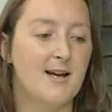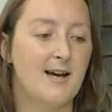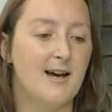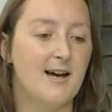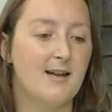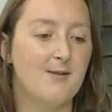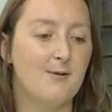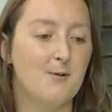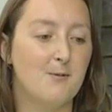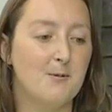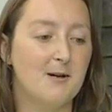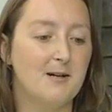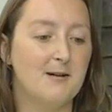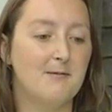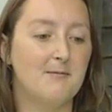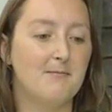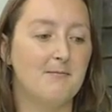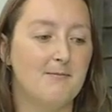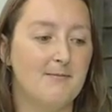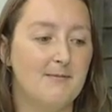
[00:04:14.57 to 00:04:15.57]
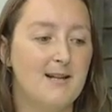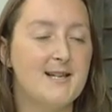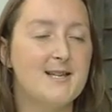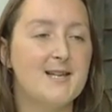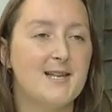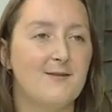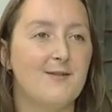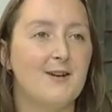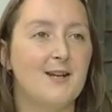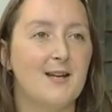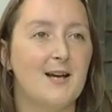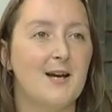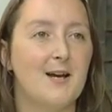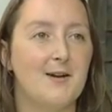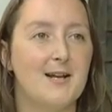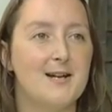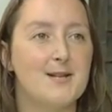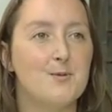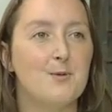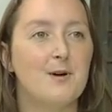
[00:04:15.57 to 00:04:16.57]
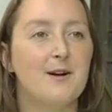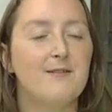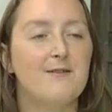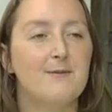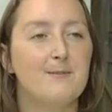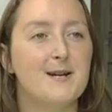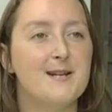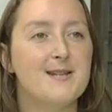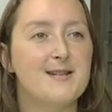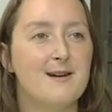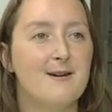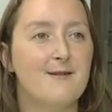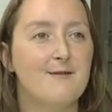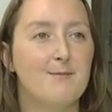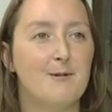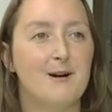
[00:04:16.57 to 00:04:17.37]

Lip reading: I thought, well, let's give it a go. Let's work for myself,